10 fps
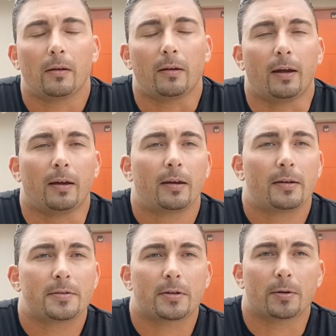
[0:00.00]
Hey
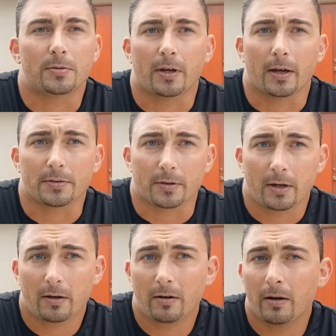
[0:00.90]
guys, Coach Castle
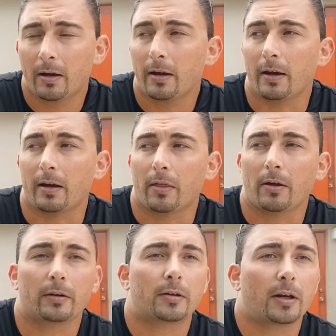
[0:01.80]
here, and I
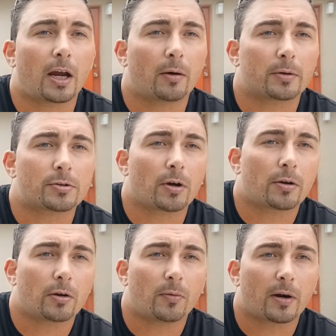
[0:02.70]
thought today I would show
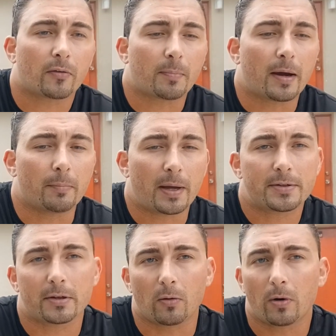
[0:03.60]
you one of my
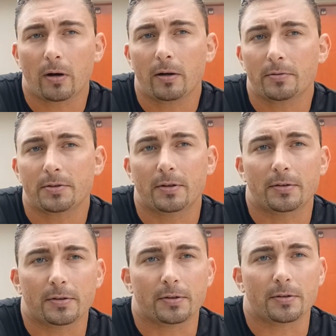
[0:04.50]
basic workouts.
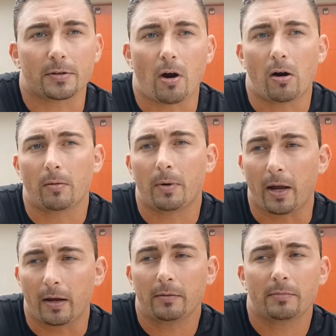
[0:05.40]
This is arm
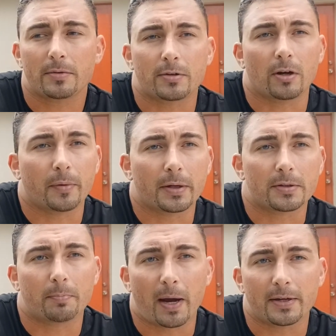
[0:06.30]
day, so
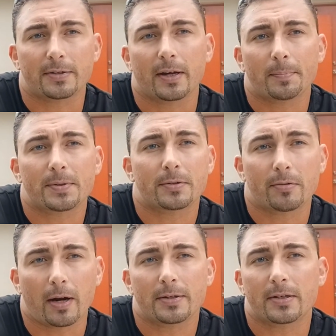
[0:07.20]
it's biceps,
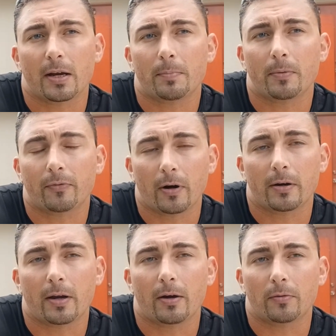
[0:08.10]
tricep, front
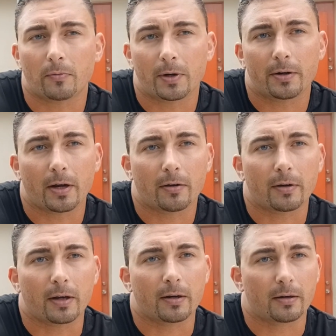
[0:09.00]
delt, rear delt,
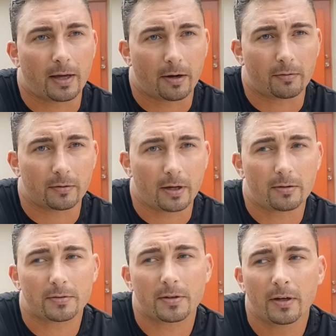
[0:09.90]
and lateral
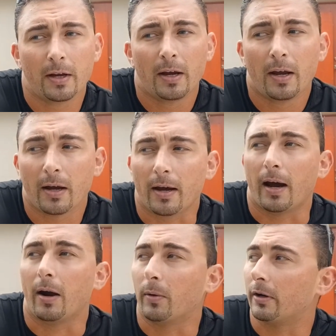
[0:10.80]
delt.
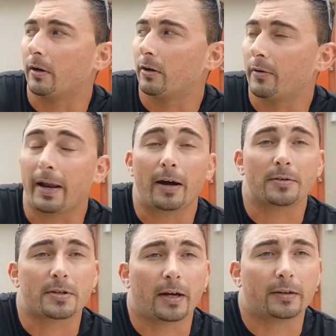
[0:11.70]
I wanted to do it
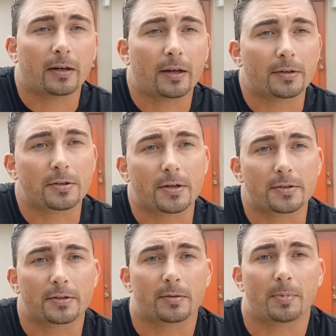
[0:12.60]
outside today just because
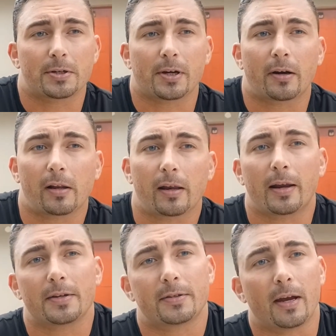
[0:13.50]
it's a particularly
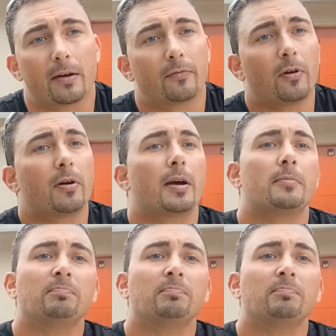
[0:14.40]
nice day in Florida.